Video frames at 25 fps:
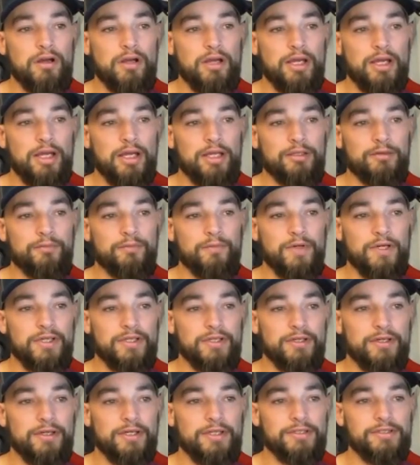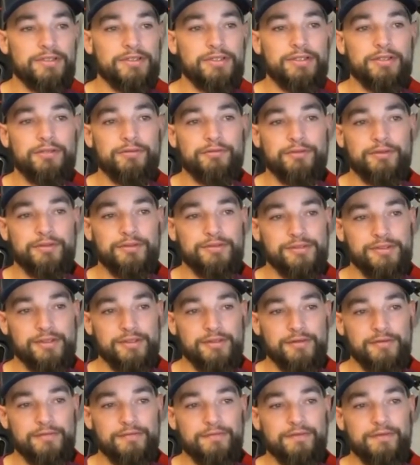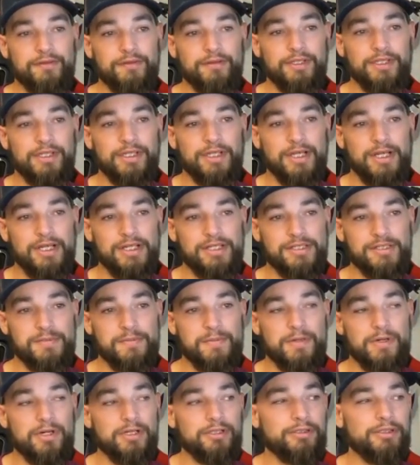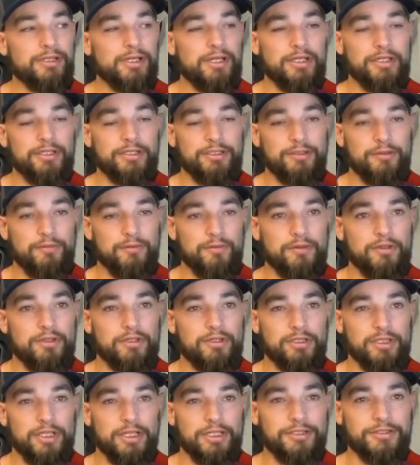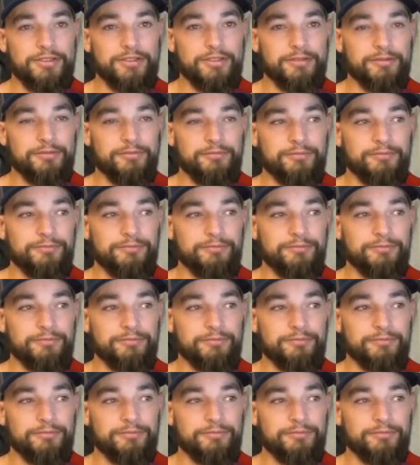and whether it still deserves a spot in your collection.